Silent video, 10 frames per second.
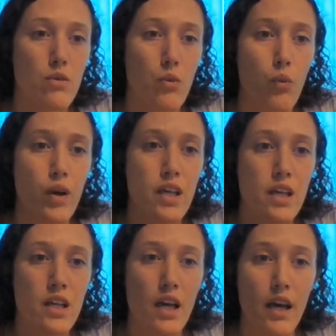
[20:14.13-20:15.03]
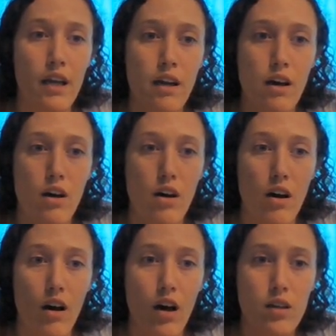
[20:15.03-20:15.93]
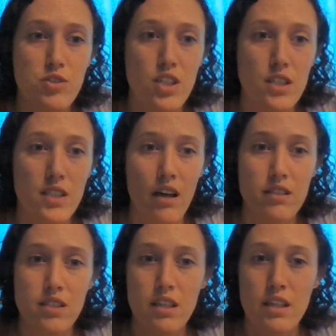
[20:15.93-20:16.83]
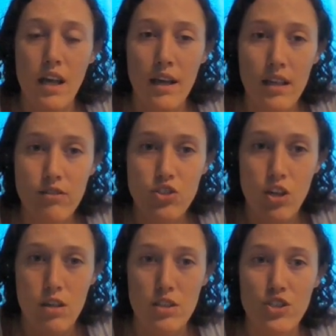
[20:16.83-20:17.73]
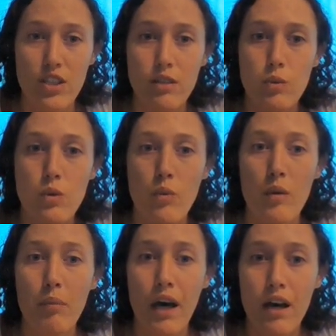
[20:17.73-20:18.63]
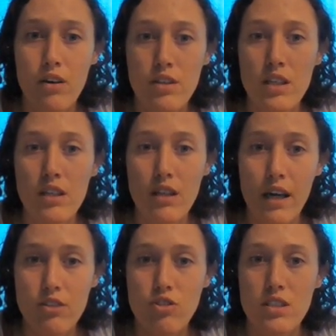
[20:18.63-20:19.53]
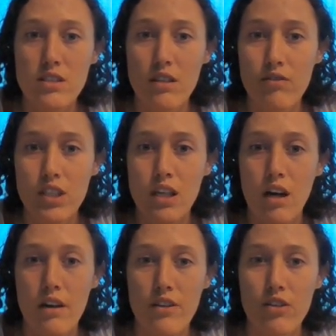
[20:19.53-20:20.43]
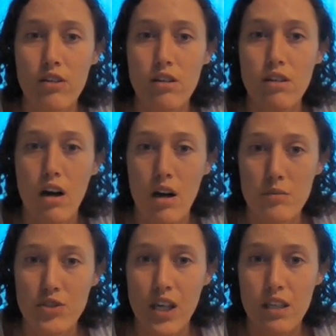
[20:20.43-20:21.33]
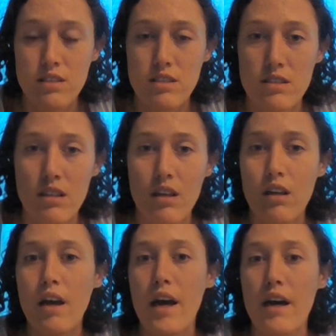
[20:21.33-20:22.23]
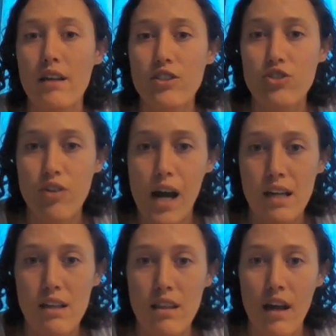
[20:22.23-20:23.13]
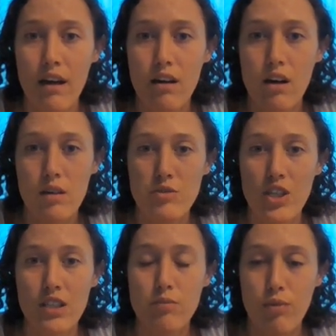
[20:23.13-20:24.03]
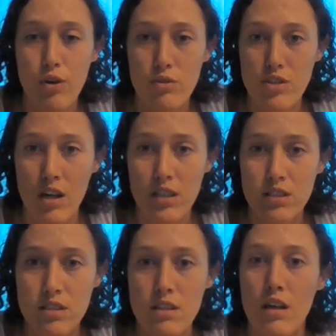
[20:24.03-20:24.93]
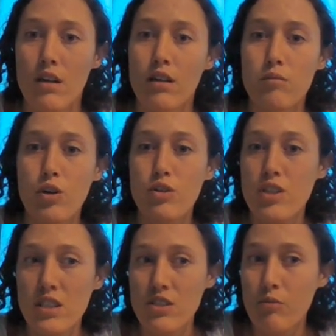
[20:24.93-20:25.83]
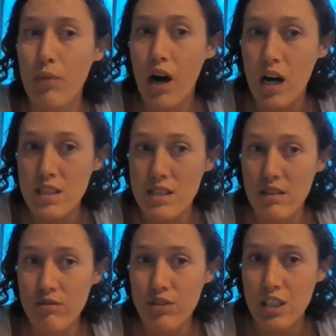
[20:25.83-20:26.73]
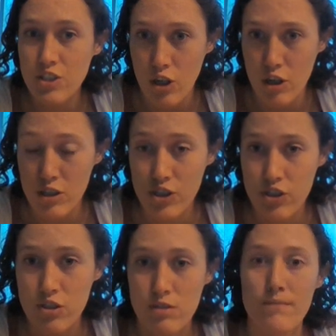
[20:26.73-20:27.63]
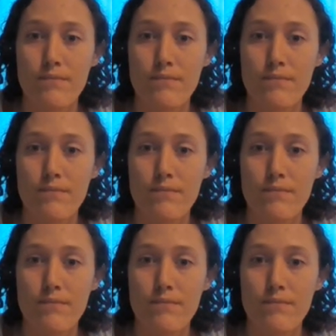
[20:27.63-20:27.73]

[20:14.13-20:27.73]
When an object has a negative charge, it will repel the electrons of the other objects and attract that object's protons. Protons are positively charged.